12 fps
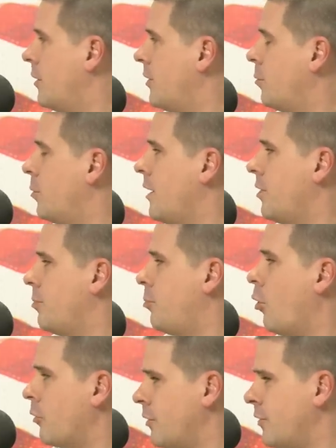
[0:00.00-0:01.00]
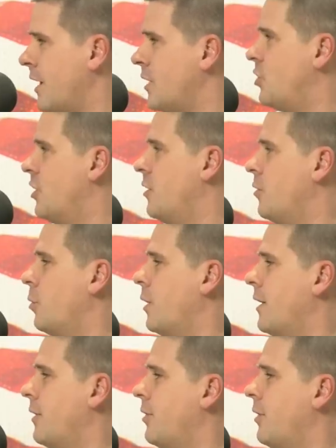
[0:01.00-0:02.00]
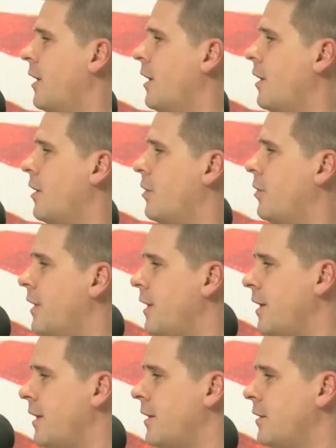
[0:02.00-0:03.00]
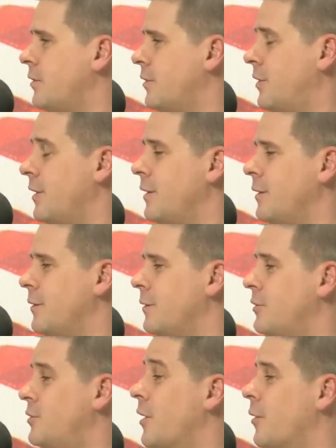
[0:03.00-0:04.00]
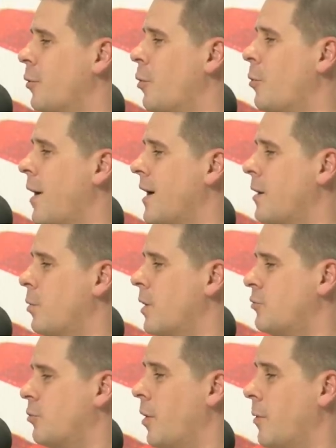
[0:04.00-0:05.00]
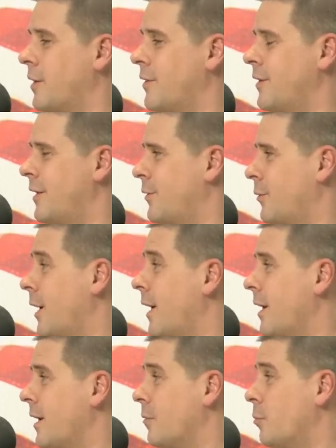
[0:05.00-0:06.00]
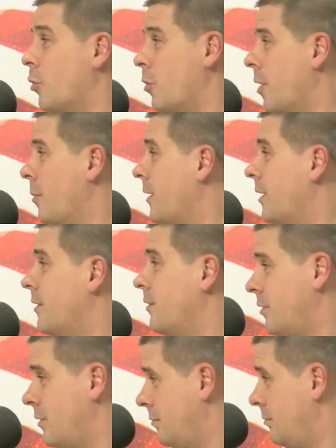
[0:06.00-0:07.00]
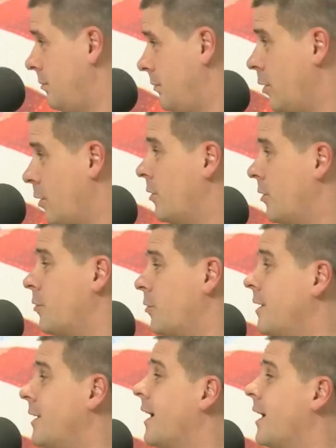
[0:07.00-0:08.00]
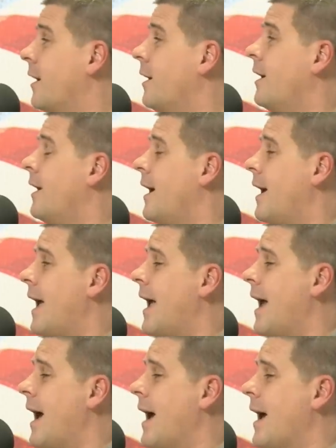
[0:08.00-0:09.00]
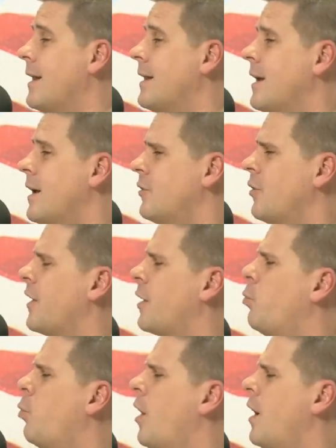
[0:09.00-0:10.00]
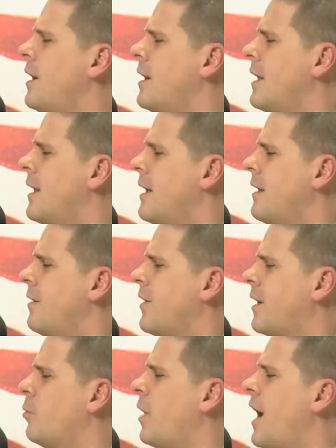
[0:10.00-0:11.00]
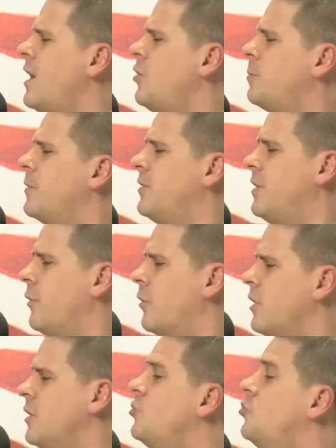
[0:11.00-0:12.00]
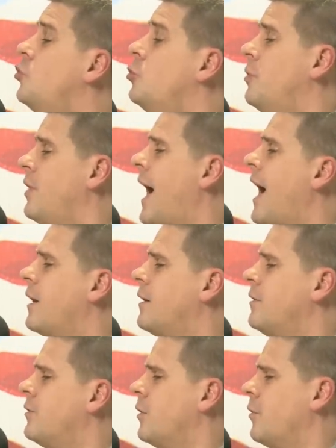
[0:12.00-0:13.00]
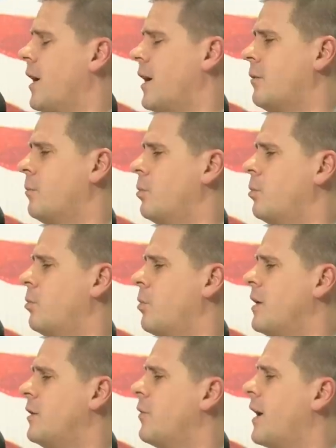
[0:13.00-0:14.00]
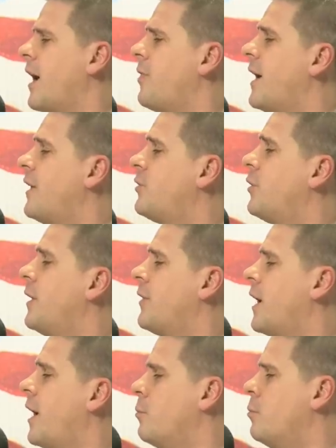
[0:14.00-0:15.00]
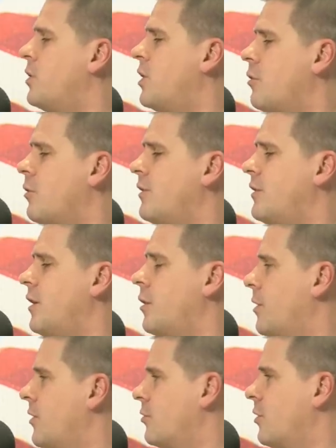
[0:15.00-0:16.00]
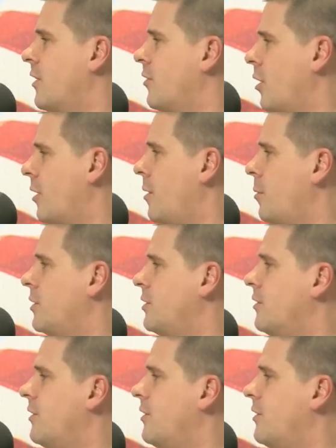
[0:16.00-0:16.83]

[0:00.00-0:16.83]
with with polarization with the just the general way in which Republican states are getting more Republican is right. you know as someone from Indiana, yeah. and so like what like how do you specifically do that? Is it like it, like that's the thing that I'm curious to hear presidential candidates talk about, which yeah.